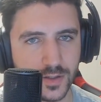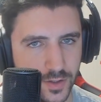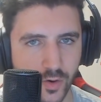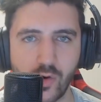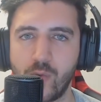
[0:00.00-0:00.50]

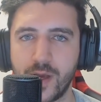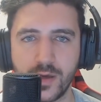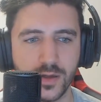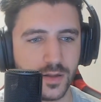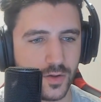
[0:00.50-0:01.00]
No way.
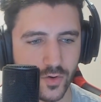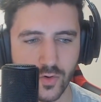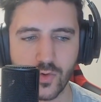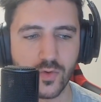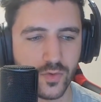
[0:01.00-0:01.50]

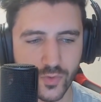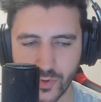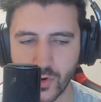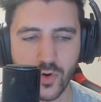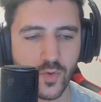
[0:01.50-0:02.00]
No
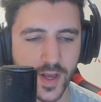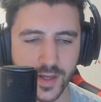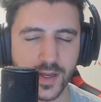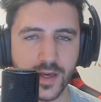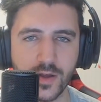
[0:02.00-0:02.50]
way
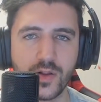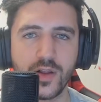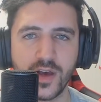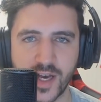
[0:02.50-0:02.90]
in hell